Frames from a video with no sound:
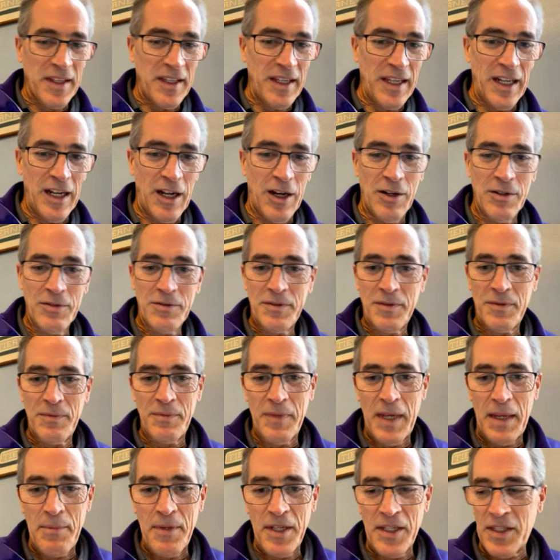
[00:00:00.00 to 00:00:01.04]
you know,
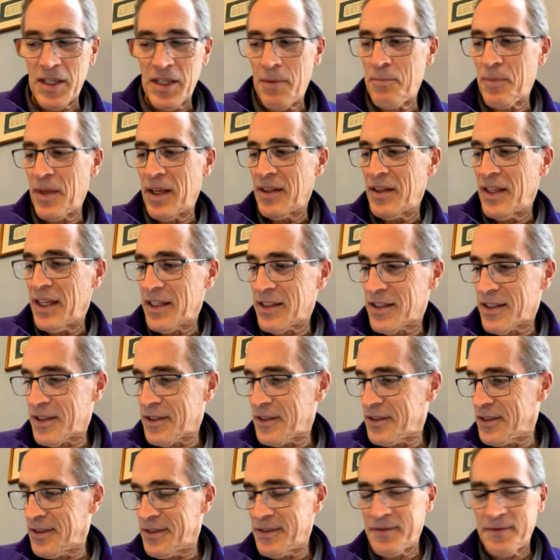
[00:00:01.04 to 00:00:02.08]
maybe something
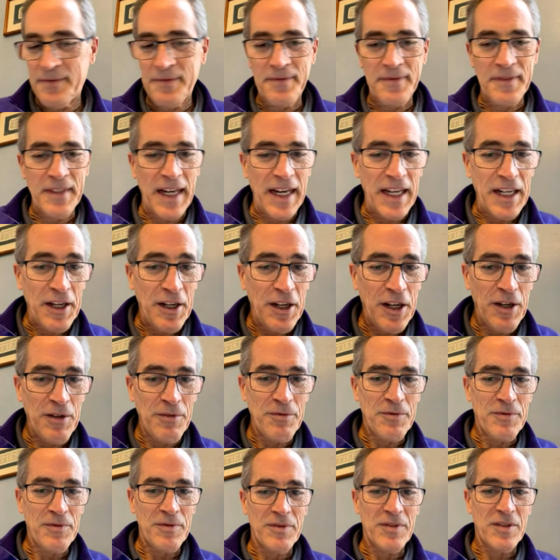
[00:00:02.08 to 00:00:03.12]
that's, I don't
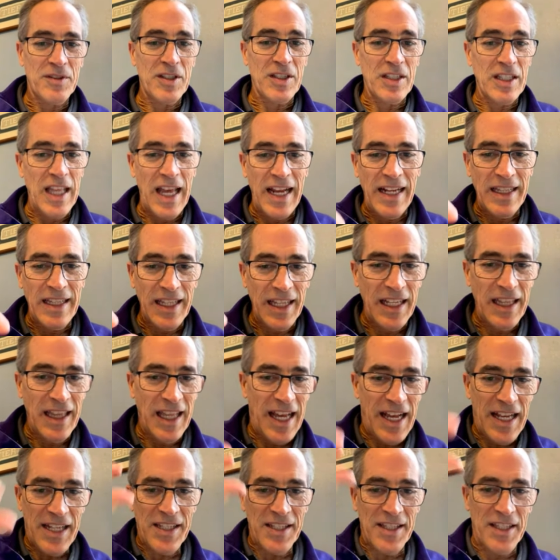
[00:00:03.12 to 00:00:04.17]
know, slightly
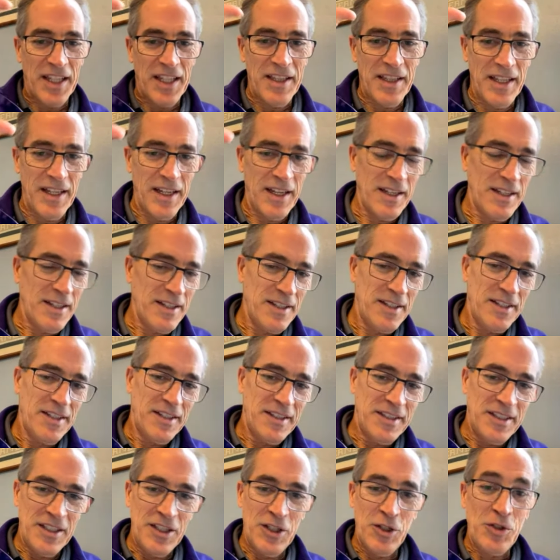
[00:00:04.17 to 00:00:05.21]
less than
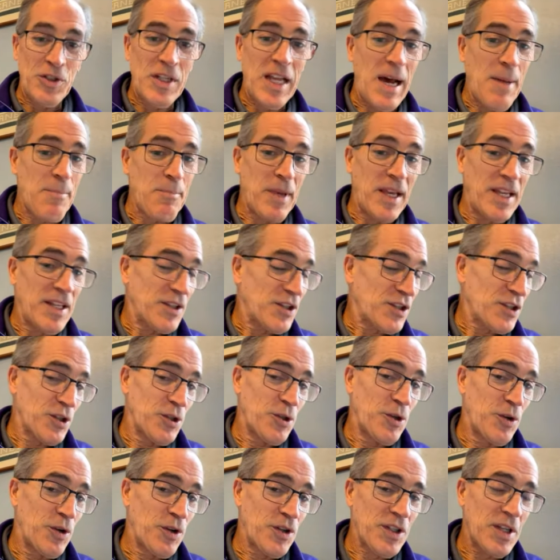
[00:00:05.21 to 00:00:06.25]
your top end
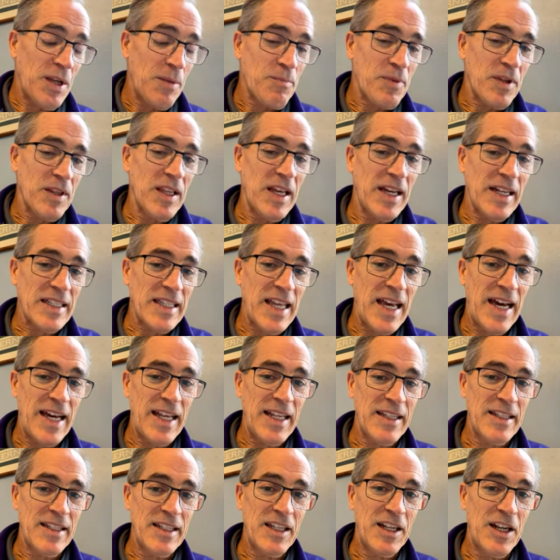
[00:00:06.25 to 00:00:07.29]
suit or something like
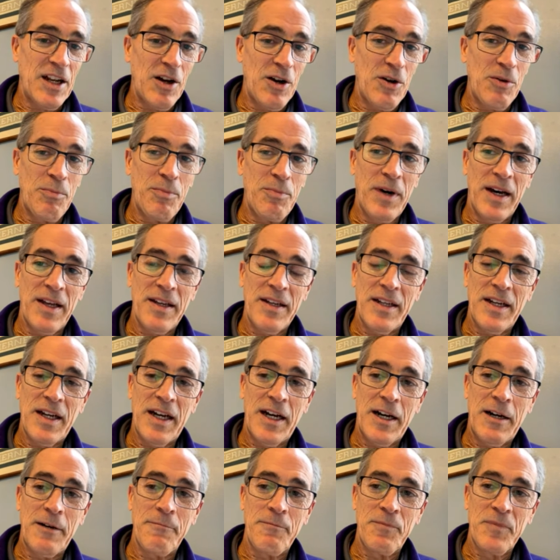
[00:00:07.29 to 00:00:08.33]
that, you know,
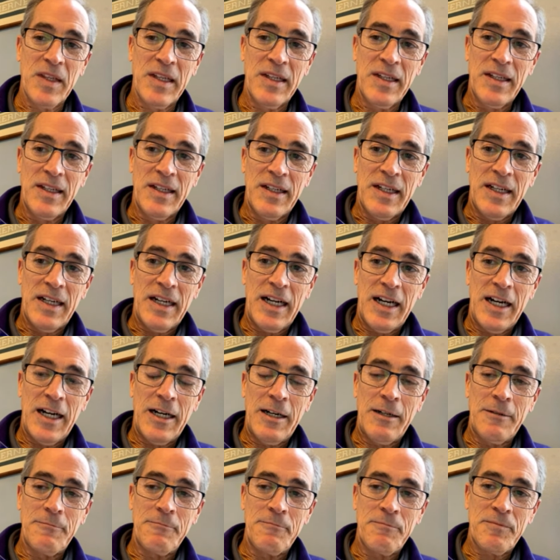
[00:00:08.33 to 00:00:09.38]

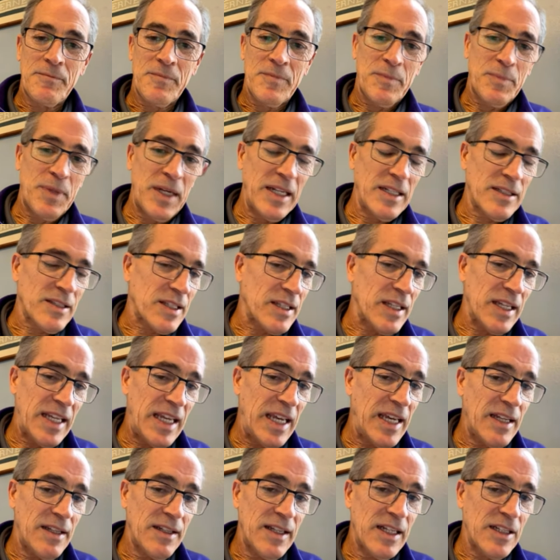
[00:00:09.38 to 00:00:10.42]
but it's,
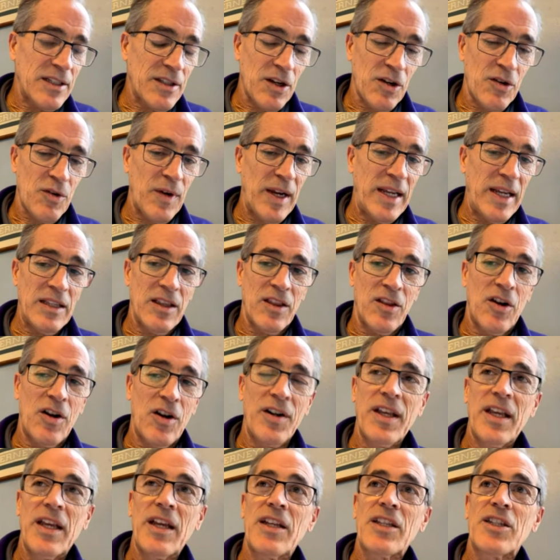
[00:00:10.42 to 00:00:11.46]
again, it's a great
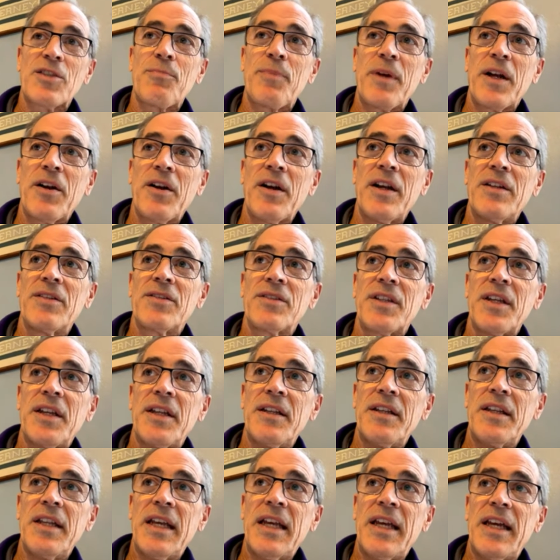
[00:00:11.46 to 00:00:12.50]
learning experience
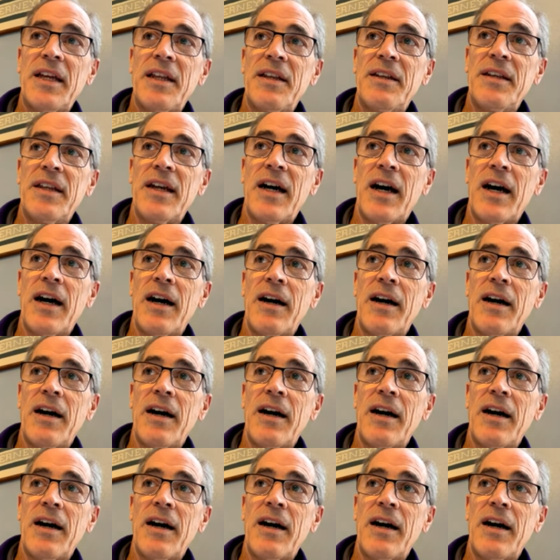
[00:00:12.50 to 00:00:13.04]
and